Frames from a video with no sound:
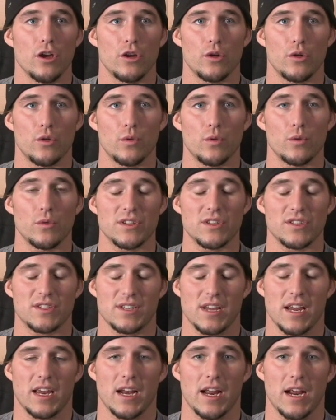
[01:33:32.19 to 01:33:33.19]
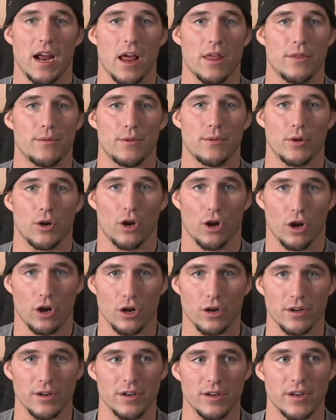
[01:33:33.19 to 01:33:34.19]
who the second I got through the
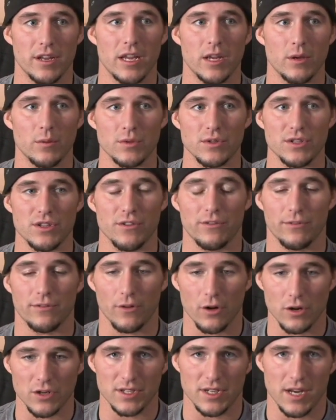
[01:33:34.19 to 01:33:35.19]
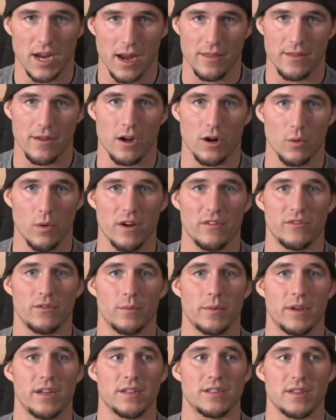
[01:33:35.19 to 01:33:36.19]
curtain, he was the first guy there to wait for
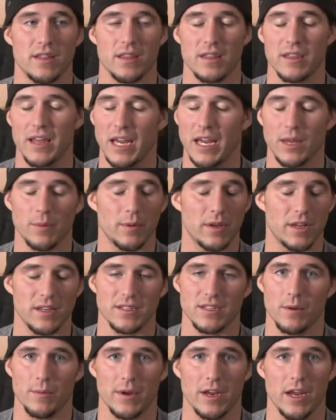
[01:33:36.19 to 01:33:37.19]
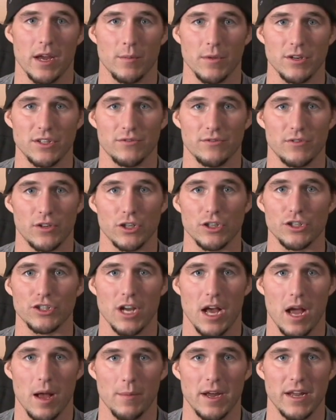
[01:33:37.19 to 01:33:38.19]
me, to thank me and tell me how much of a good
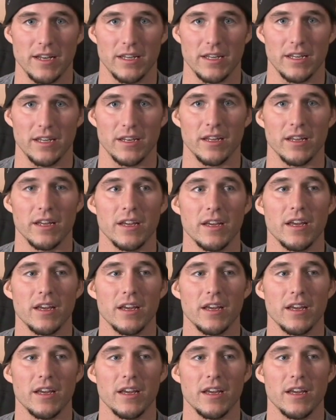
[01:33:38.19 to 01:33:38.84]
job I did.